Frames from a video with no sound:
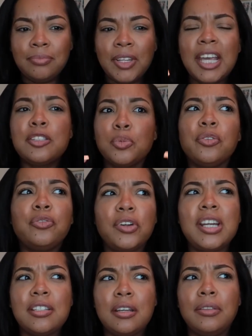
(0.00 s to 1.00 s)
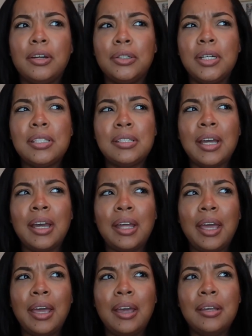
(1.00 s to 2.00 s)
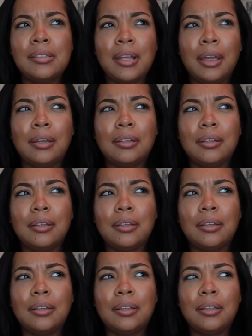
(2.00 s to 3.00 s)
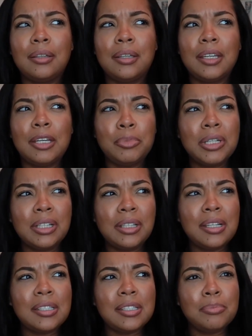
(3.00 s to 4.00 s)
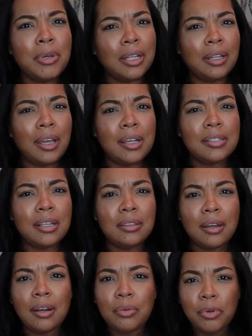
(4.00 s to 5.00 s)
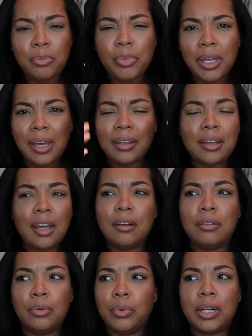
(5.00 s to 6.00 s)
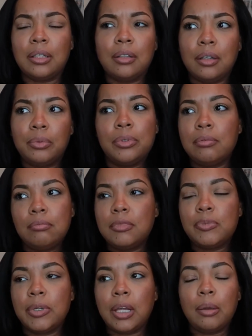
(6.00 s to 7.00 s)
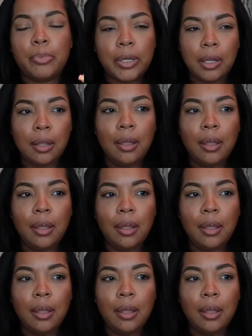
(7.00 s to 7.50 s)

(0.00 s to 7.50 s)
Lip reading: It's refreshing though. It's not as like chemically smelling as I thought it would be. I don't know what I thought it would smell like, but